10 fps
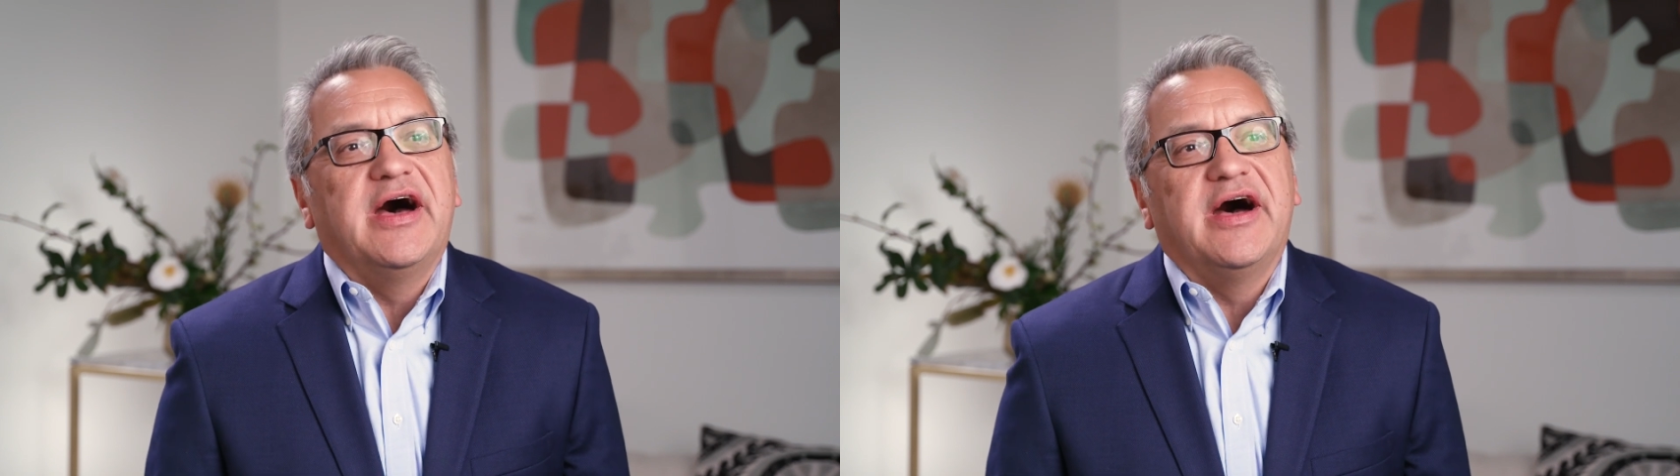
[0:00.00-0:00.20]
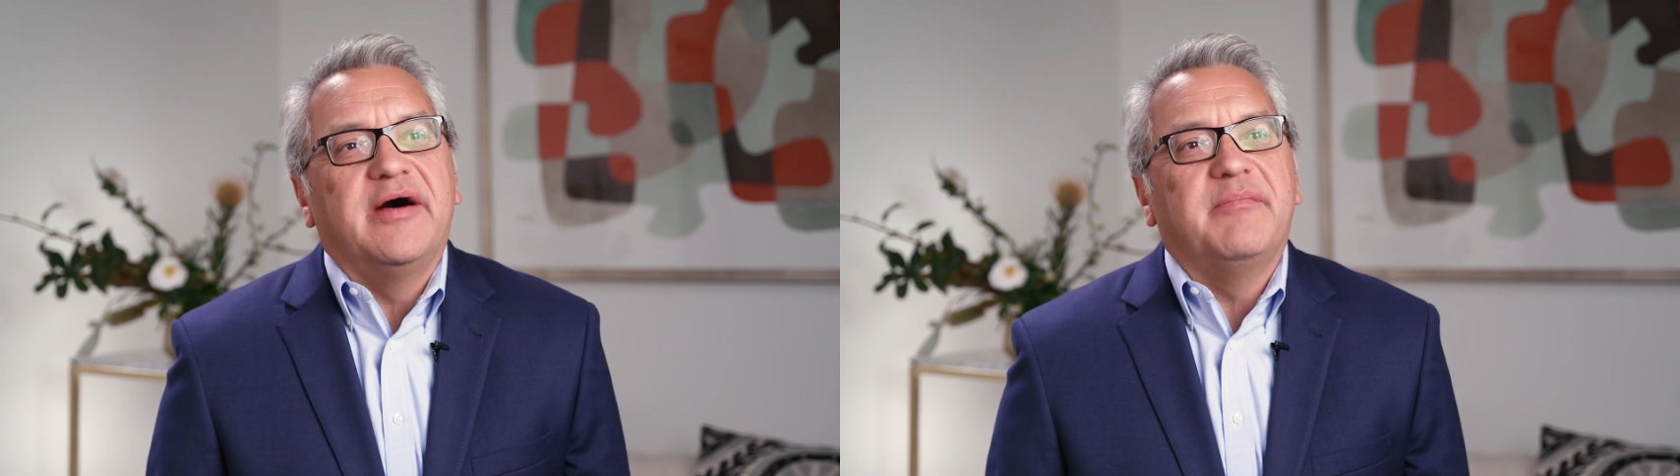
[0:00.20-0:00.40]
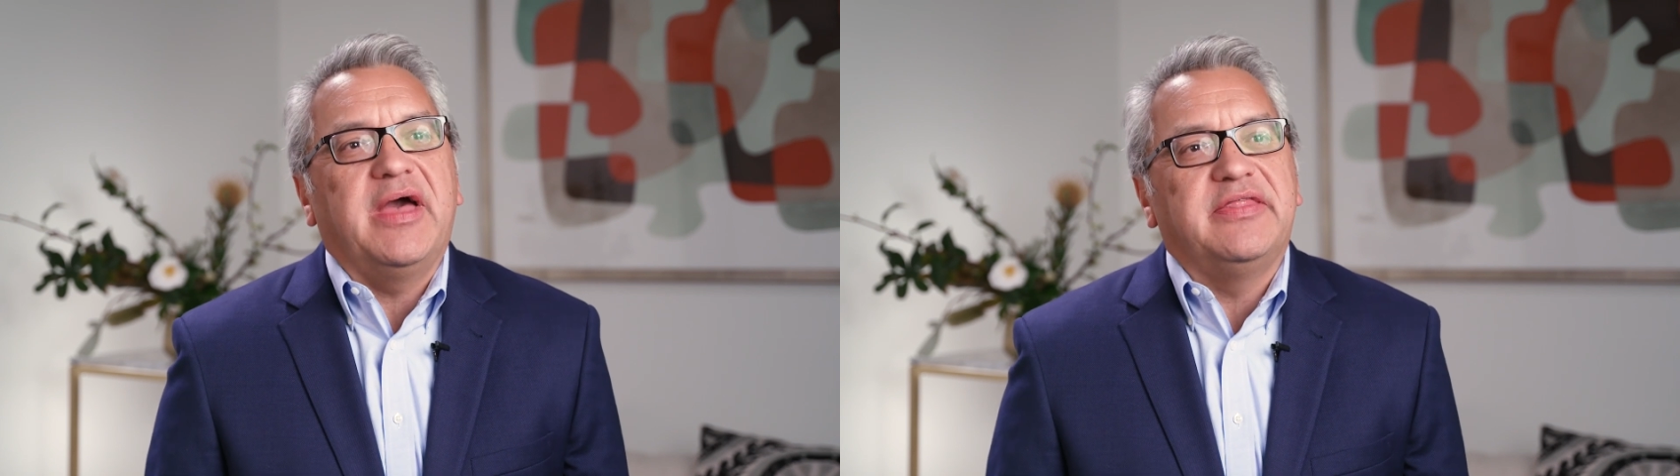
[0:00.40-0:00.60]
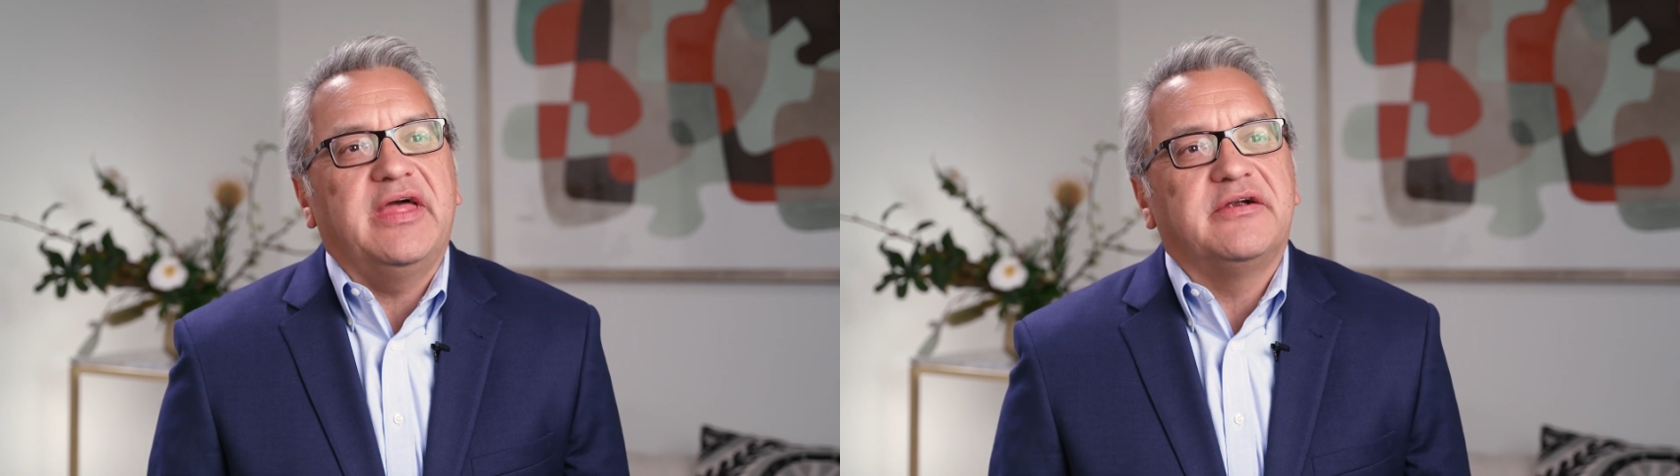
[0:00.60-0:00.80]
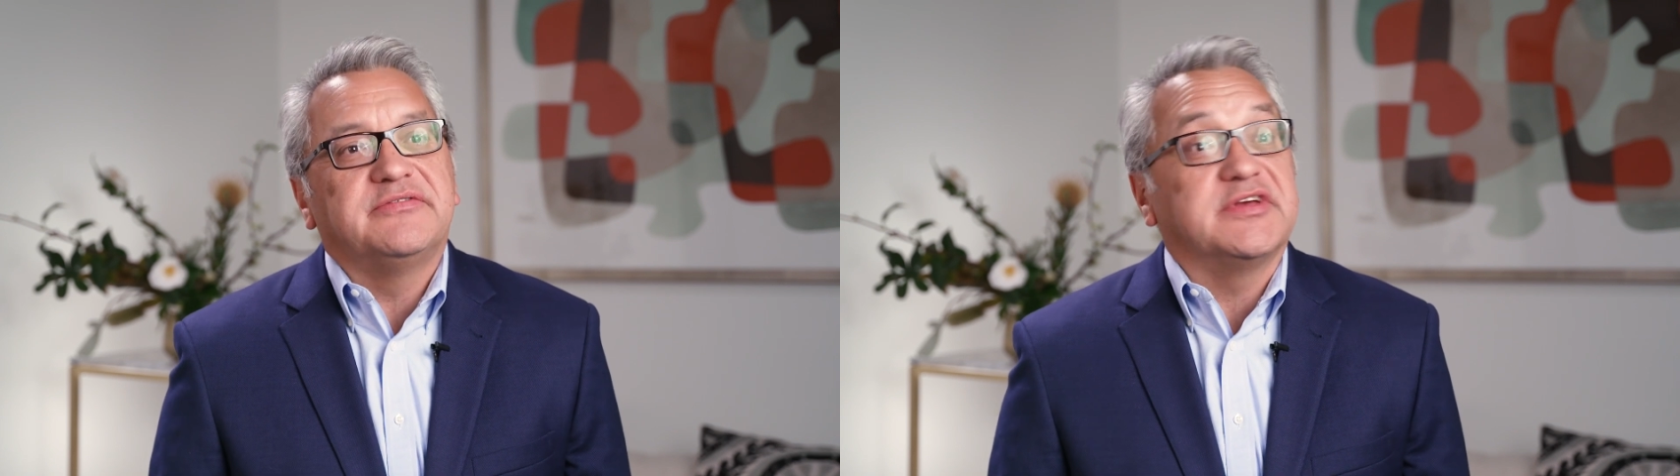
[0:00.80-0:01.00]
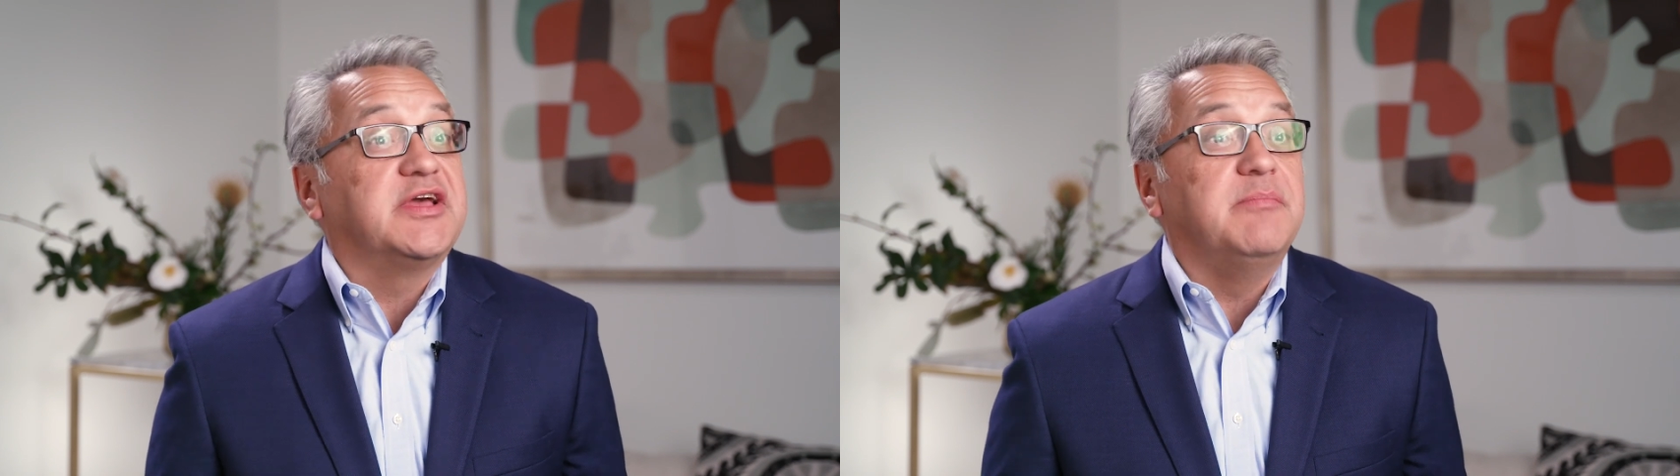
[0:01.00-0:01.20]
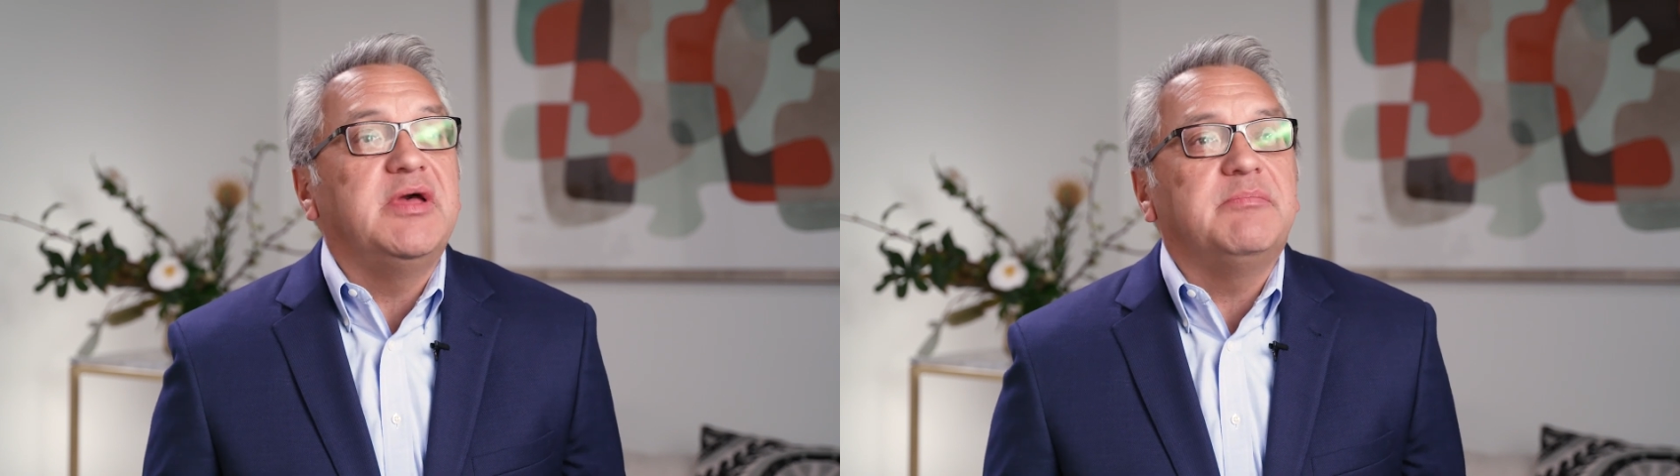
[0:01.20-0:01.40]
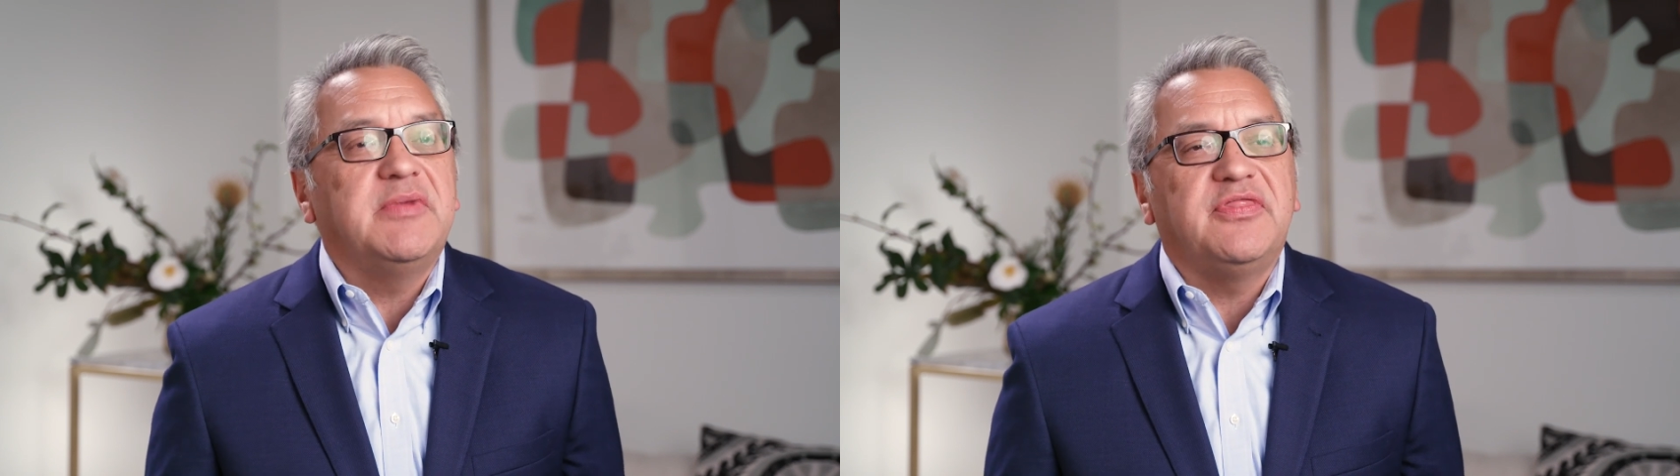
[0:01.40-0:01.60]
and there's a
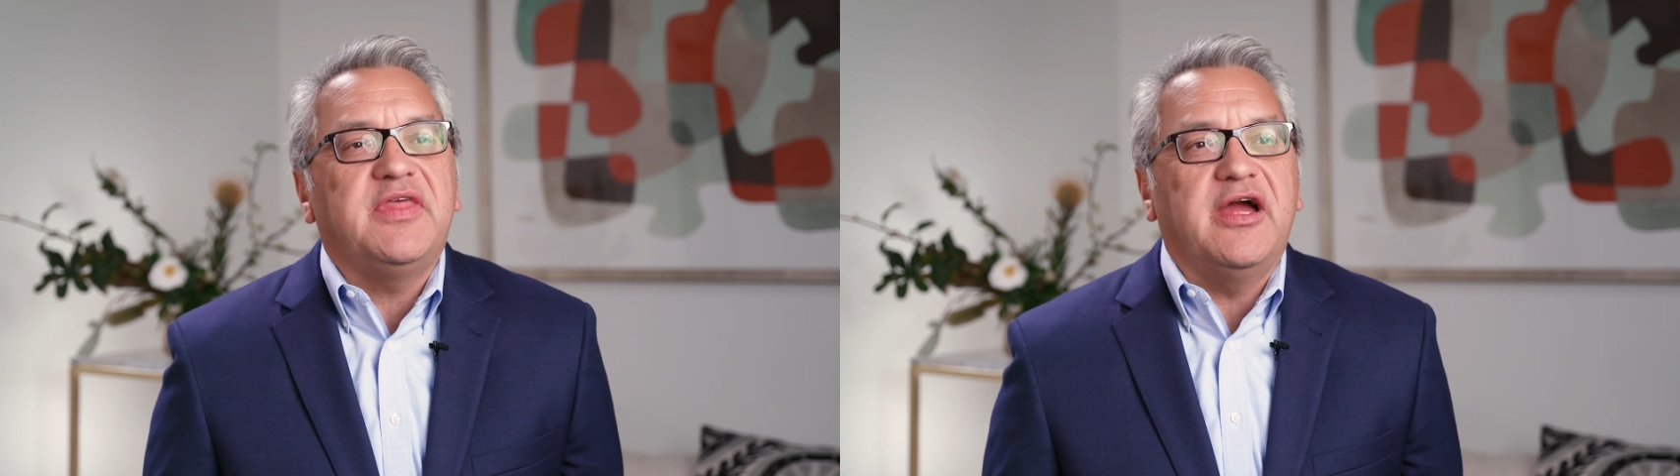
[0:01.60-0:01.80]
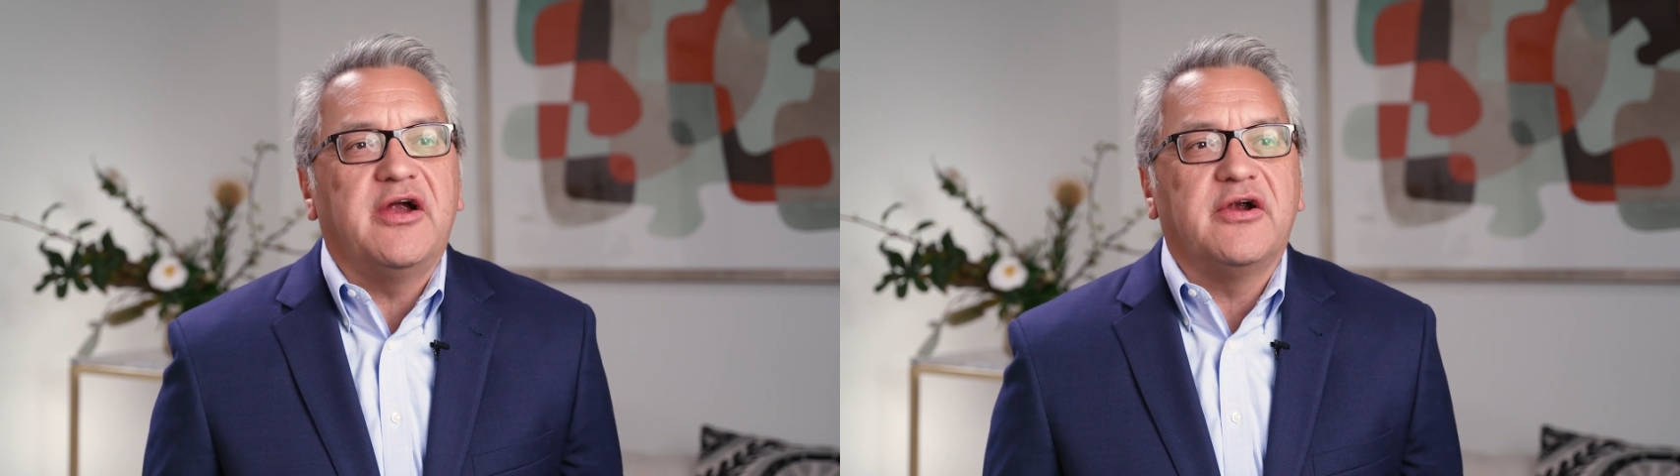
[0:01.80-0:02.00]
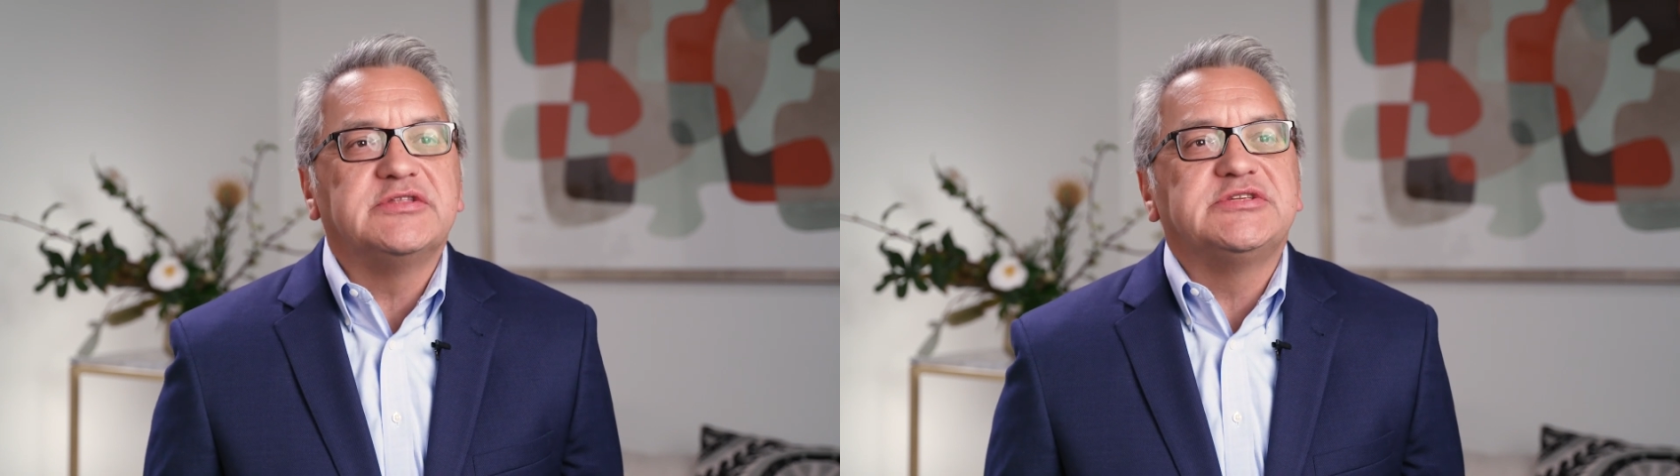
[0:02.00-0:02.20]
commitment there